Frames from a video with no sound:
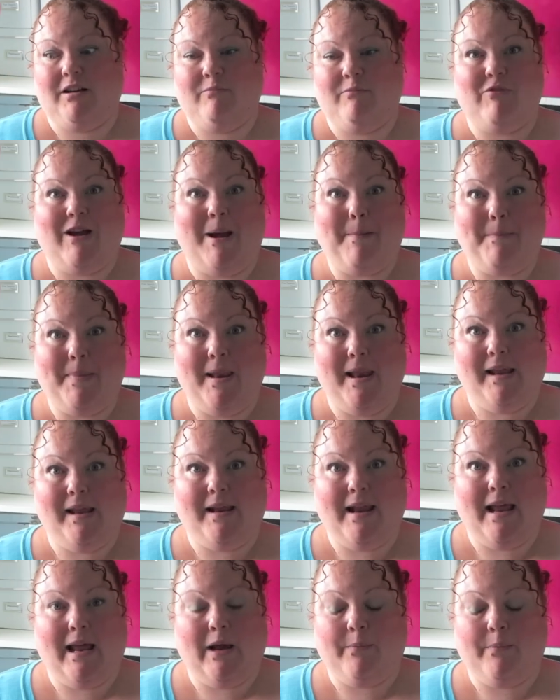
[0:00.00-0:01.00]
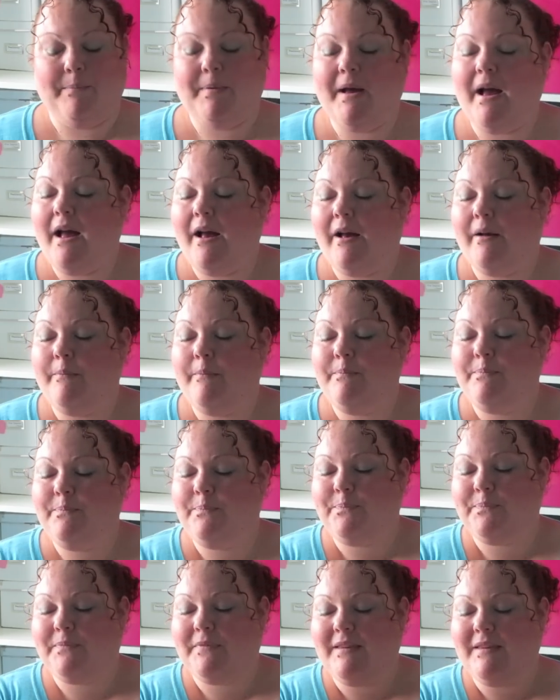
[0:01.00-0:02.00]
I'm rambling now but
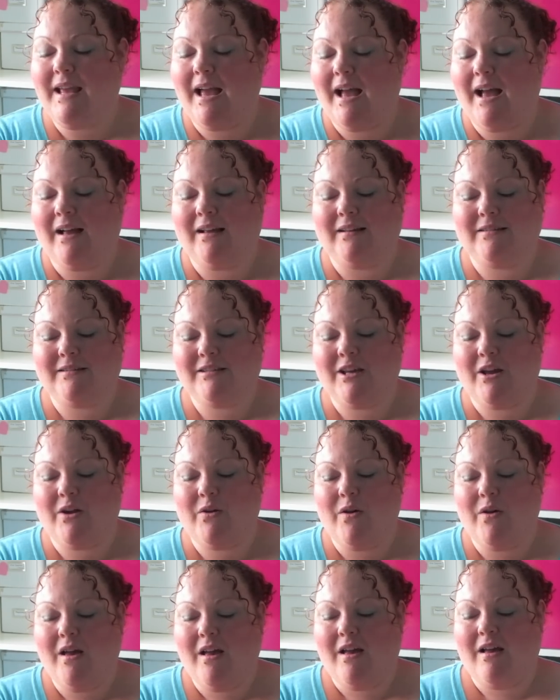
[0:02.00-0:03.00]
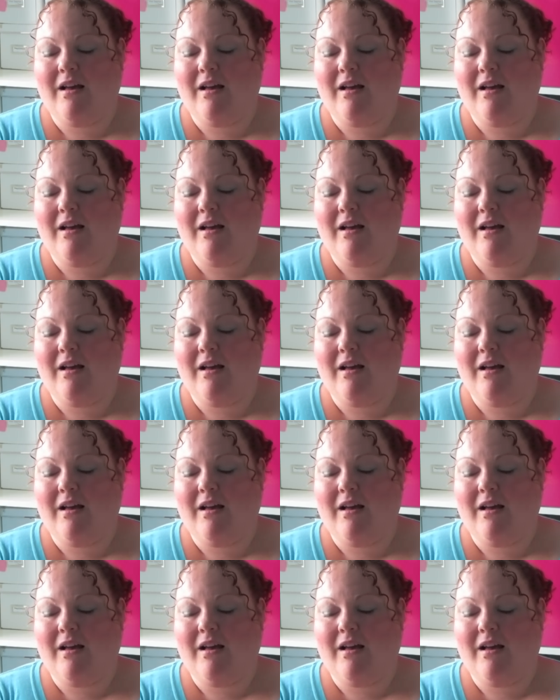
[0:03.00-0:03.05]
um yeah so